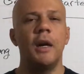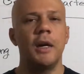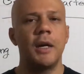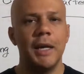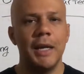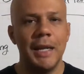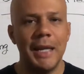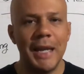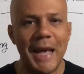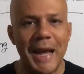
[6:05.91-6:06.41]
a
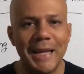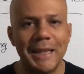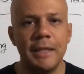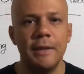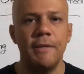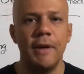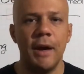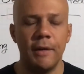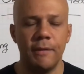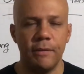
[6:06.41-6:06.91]

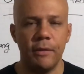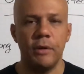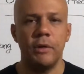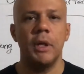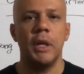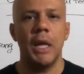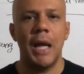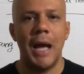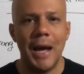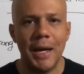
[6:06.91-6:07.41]
collective
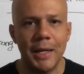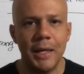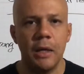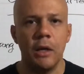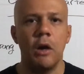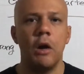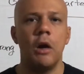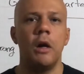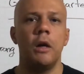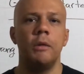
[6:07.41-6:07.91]
effort,
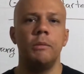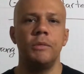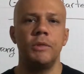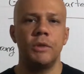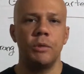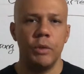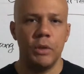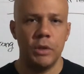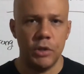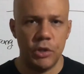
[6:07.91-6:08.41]
locking
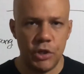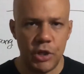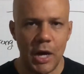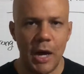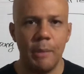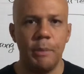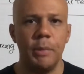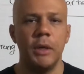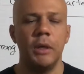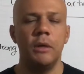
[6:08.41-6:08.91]
arms with the
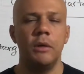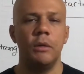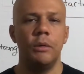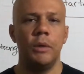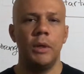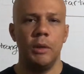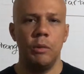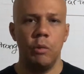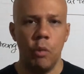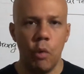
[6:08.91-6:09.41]
shopping annuity,